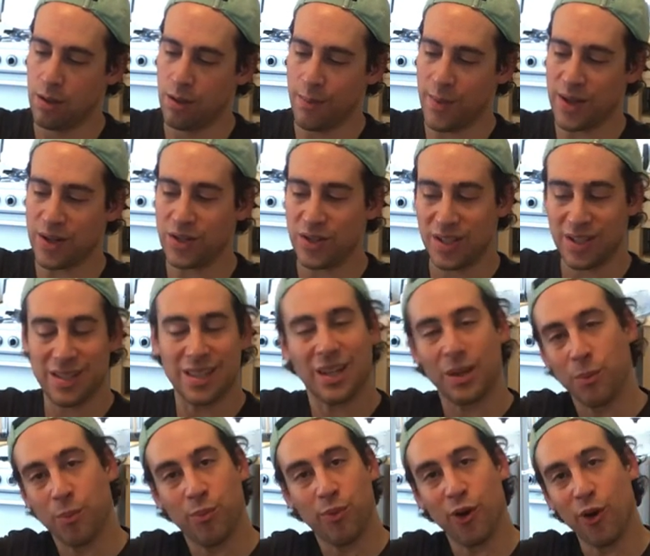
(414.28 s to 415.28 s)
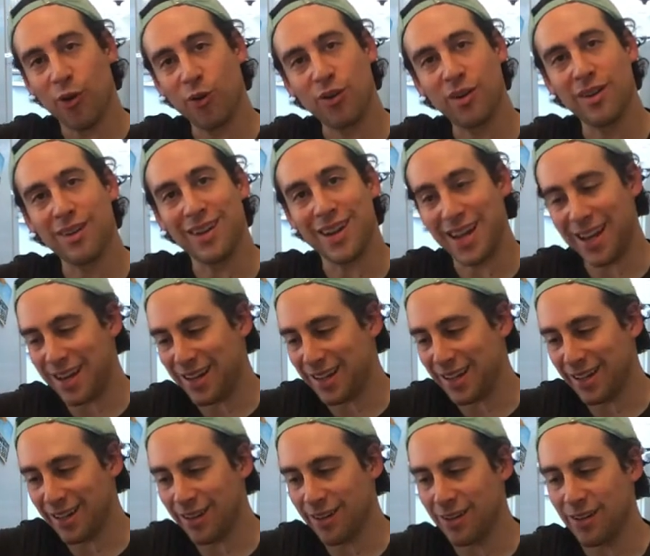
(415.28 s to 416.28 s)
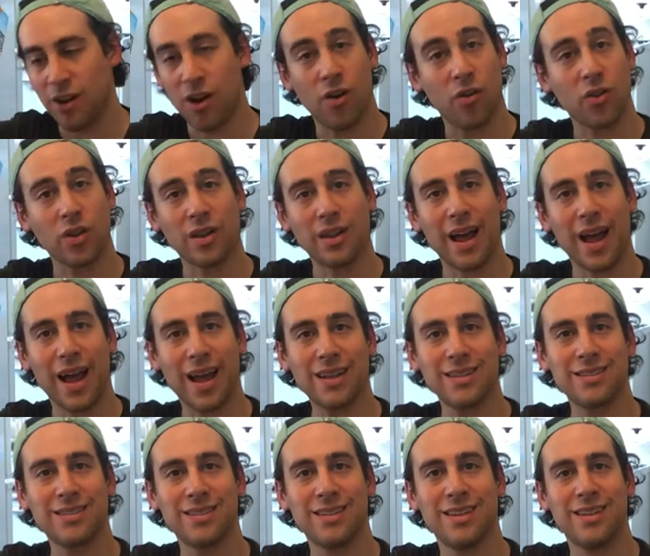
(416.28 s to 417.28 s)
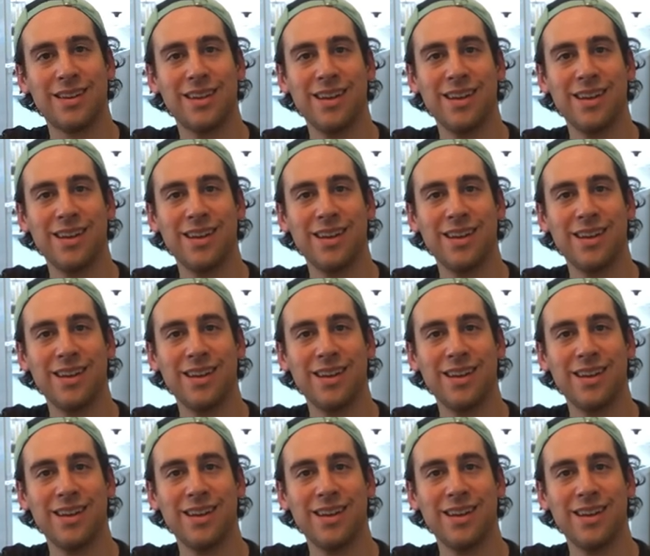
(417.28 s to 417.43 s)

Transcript: Imagine this thing broke in here, all the glass